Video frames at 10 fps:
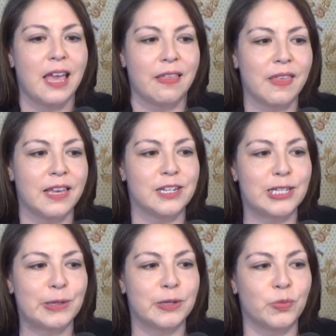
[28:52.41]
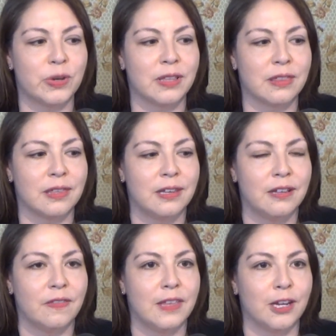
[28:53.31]
and they can do it with
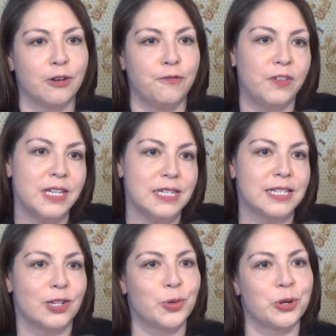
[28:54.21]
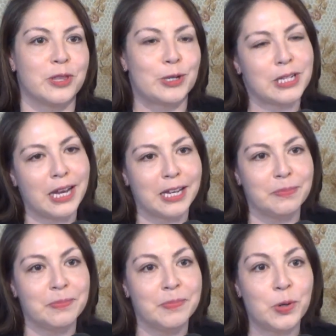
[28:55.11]
their feet or their
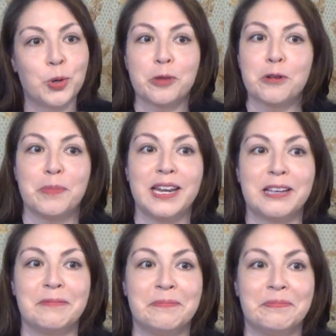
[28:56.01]
time or their money.